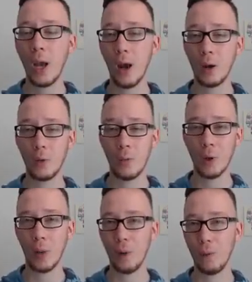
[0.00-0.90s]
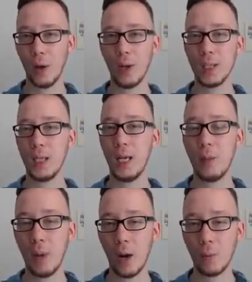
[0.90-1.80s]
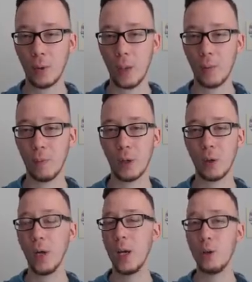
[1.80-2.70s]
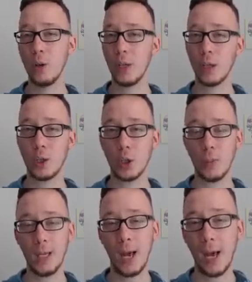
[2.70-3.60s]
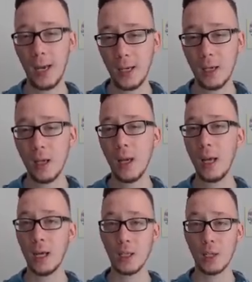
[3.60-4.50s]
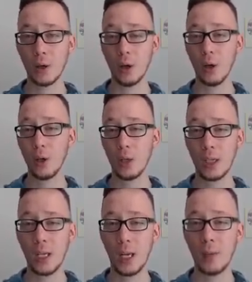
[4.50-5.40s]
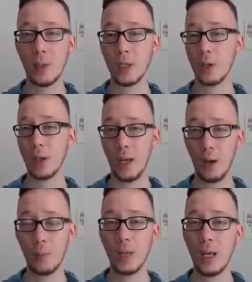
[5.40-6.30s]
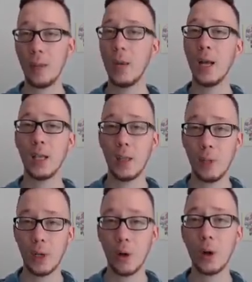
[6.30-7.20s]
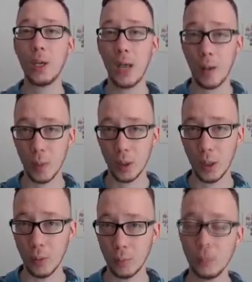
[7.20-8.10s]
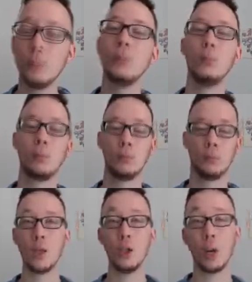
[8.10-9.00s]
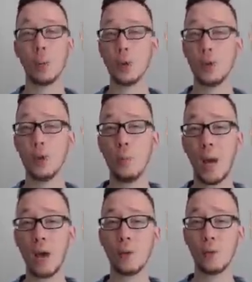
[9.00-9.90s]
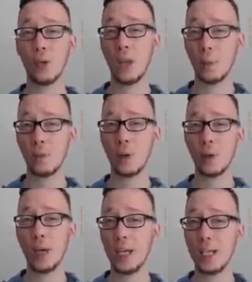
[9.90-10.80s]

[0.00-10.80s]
how you feel about variants in Battle for Neighborville. Do you think they should be added? Is it going to hurt the game? Is it going to help the game? Let me know down below. Number 2, Battle for Neighborville is